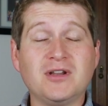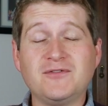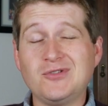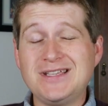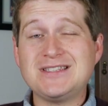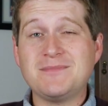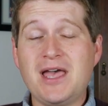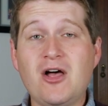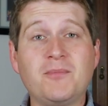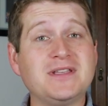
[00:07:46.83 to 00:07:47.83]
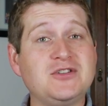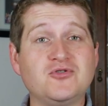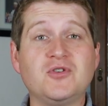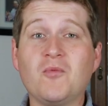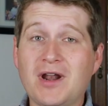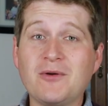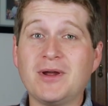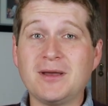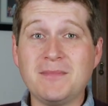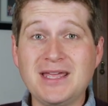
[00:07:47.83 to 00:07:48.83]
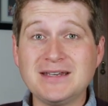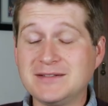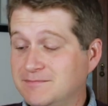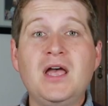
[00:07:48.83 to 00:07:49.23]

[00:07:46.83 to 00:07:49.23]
And if you need some help, it's usually one I recommend.